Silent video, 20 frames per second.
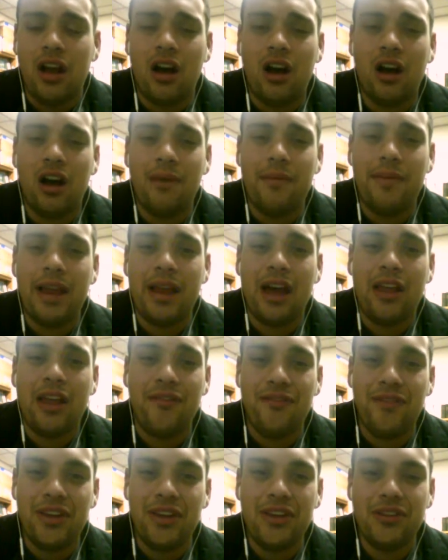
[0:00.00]
Now the
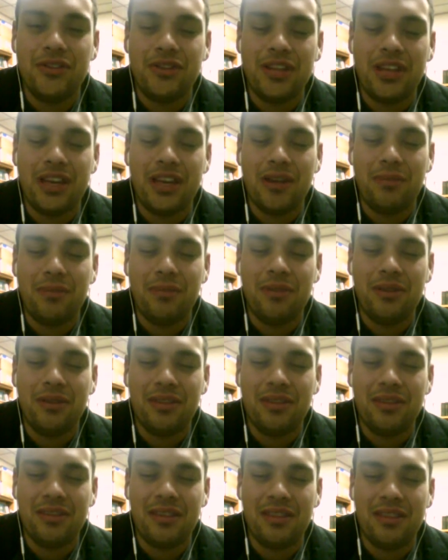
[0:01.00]
videotape
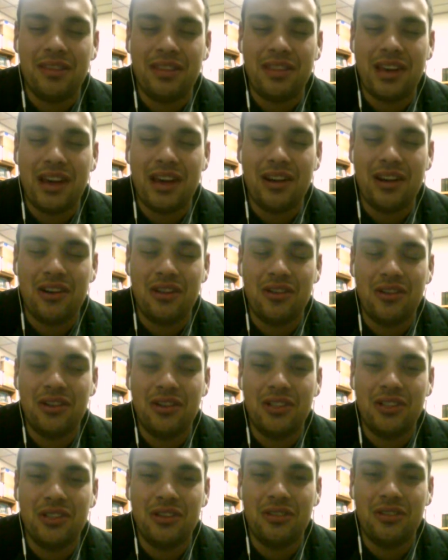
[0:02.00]
that Hart
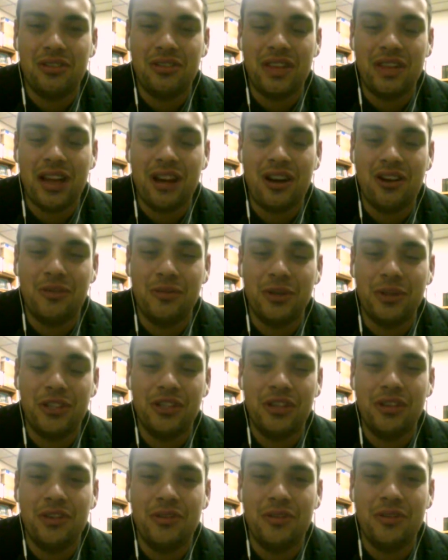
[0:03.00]
was
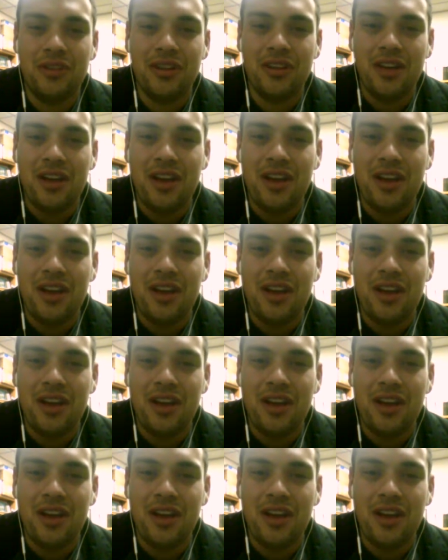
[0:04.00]
shown,